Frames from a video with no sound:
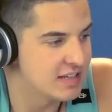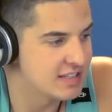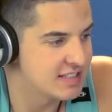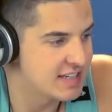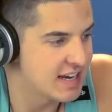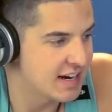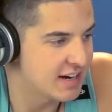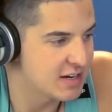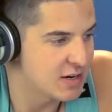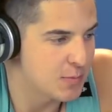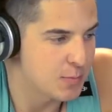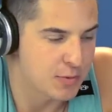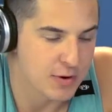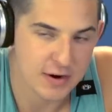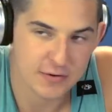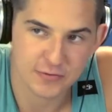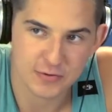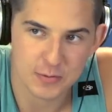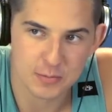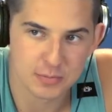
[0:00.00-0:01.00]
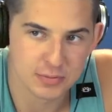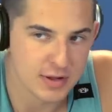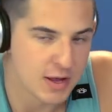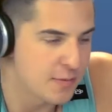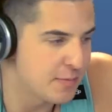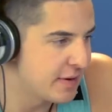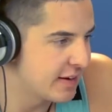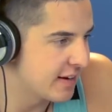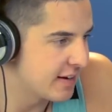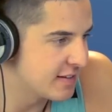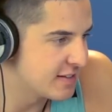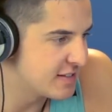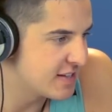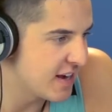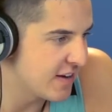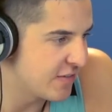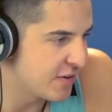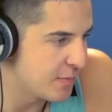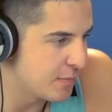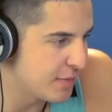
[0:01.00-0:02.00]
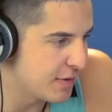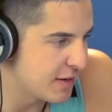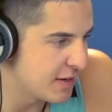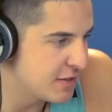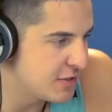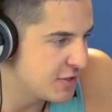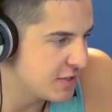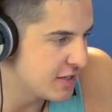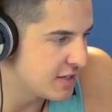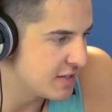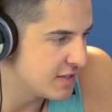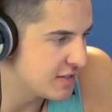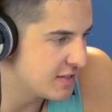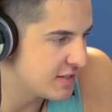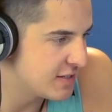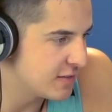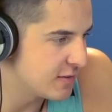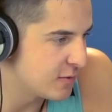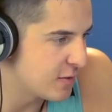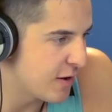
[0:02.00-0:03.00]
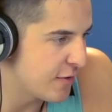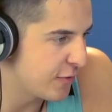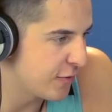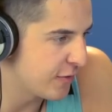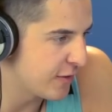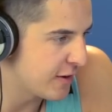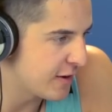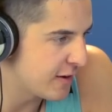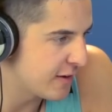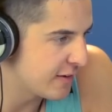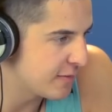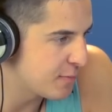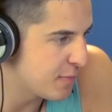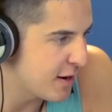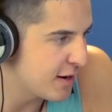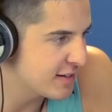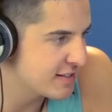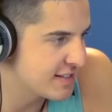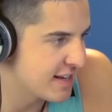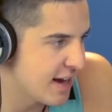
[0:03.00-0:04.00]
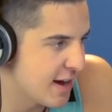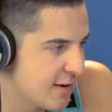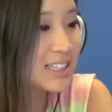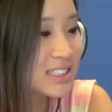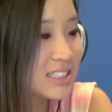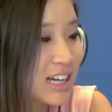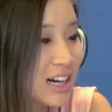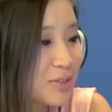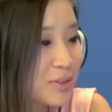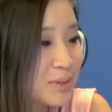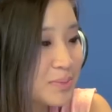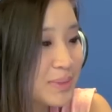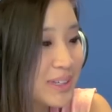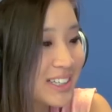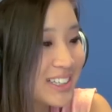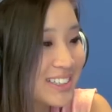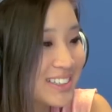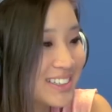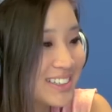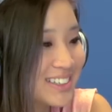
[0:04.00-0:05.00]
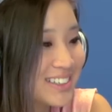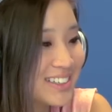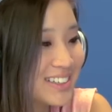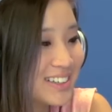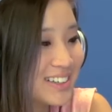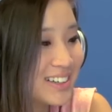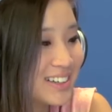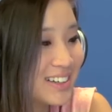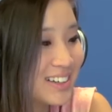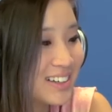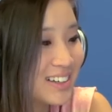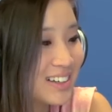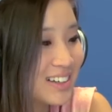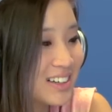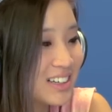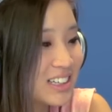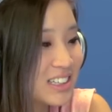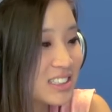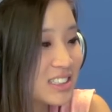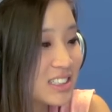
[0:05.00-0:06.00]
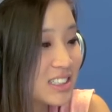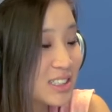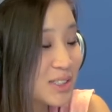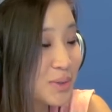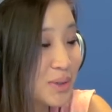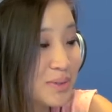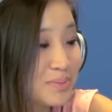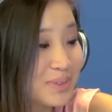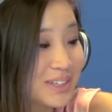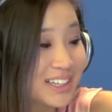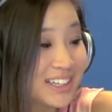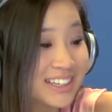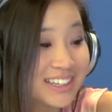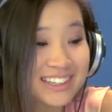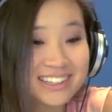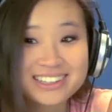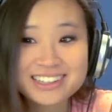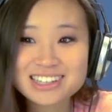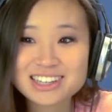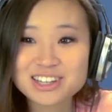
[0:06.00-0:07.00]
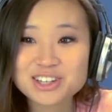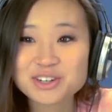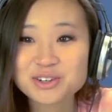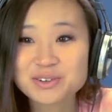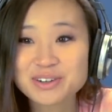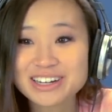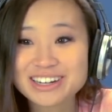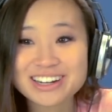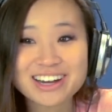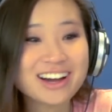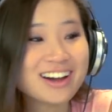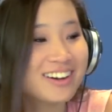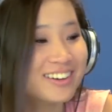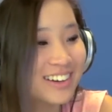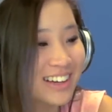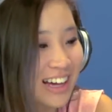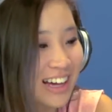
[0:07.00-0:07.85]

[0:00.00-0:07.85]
he's taking a break from plumbing and saving Peach, he's refereeing Punch Out. Is that one me? Is this one me? The little one. Oh,